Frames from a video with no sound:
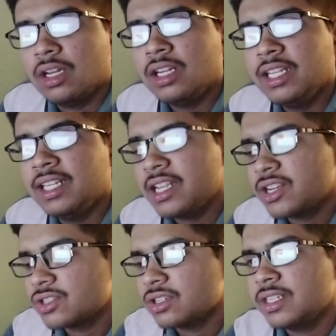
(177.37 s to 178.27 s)
An
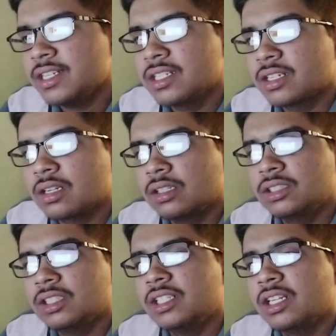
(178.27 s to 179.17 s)
election is
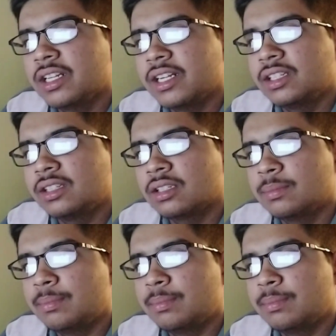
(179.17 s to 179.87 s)
considered the